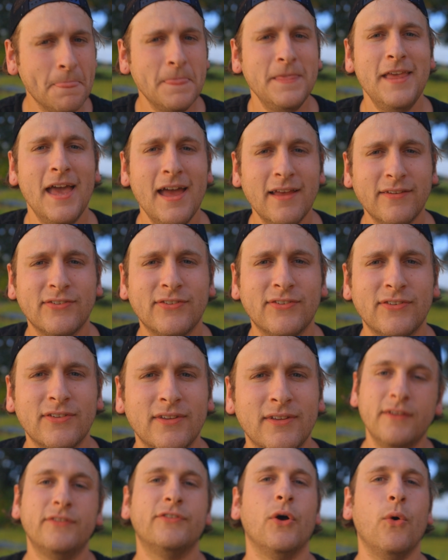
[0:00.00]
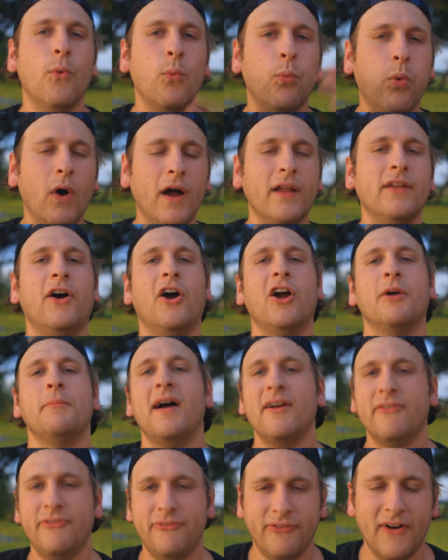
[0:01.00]
Yes. So what are
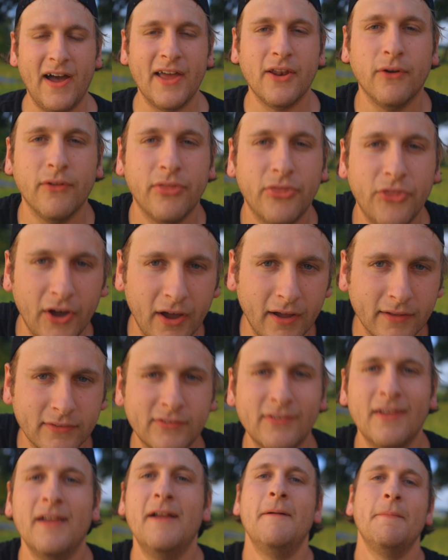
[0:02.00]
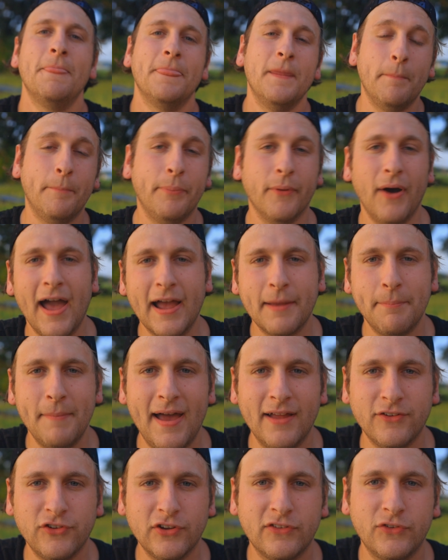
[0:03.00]
my final thoughts? The
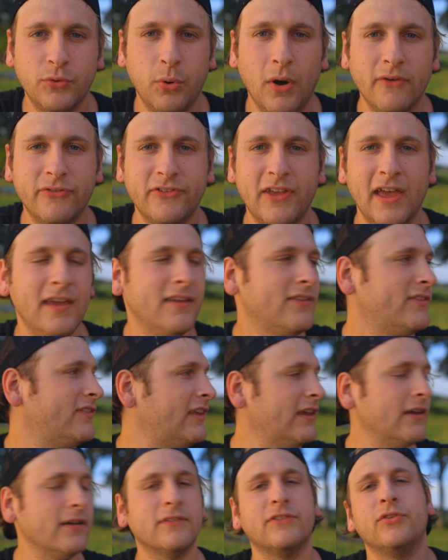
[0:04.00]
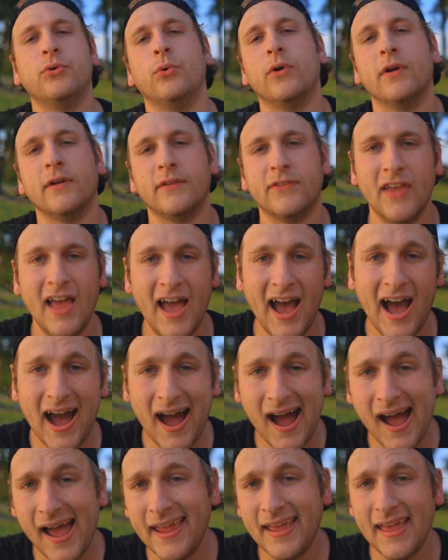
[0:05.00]
Blackmagic 12K is geared towards
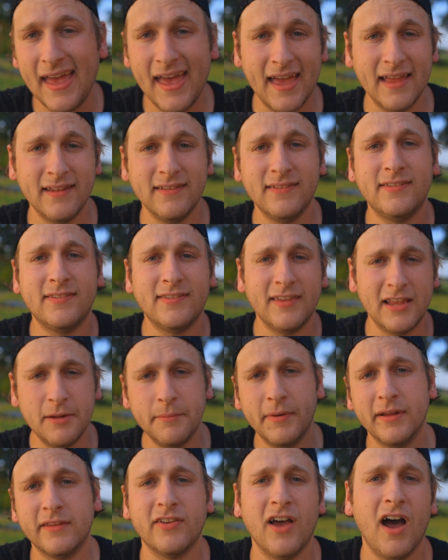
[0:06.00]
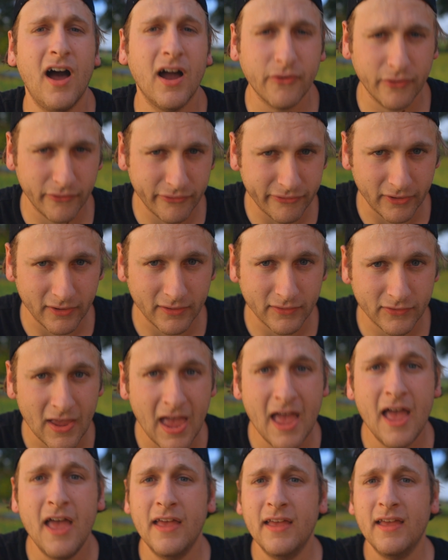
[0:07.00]
high-end cinematographers.
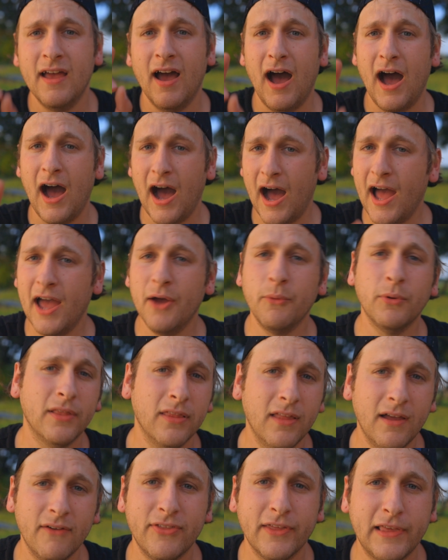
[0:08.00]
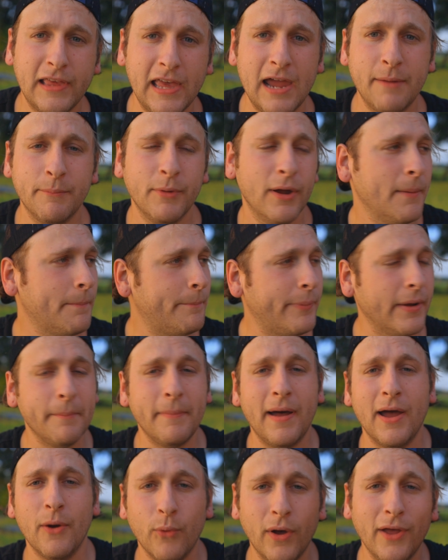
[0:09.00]
I would love the camera, but
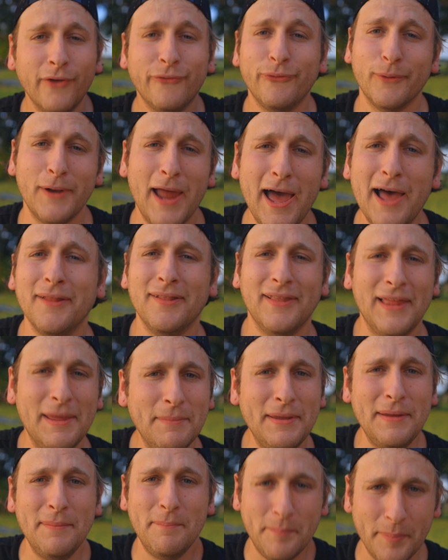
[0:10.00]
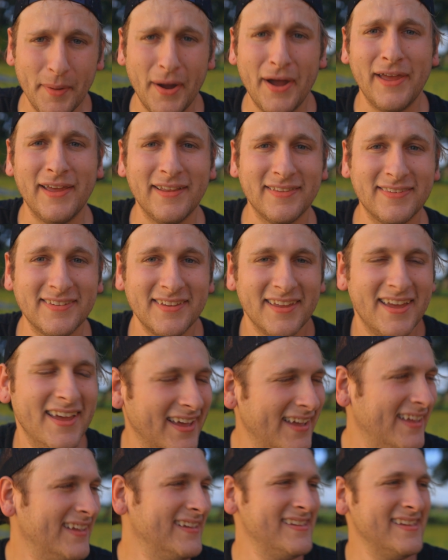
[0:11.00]
my wife will not let me buy
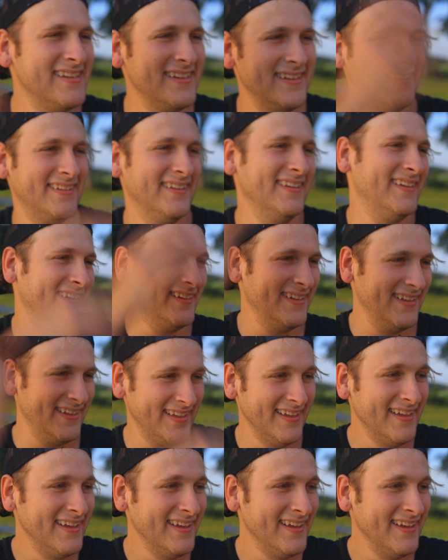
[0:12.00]
it.